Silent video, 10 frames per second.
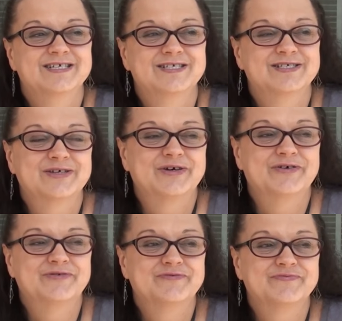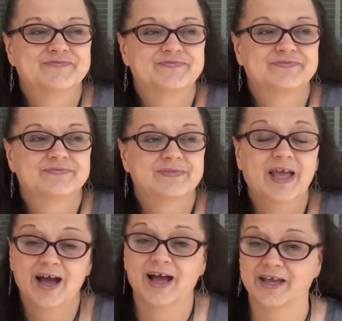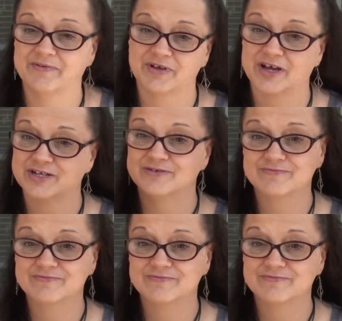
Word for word: So yeah, I even got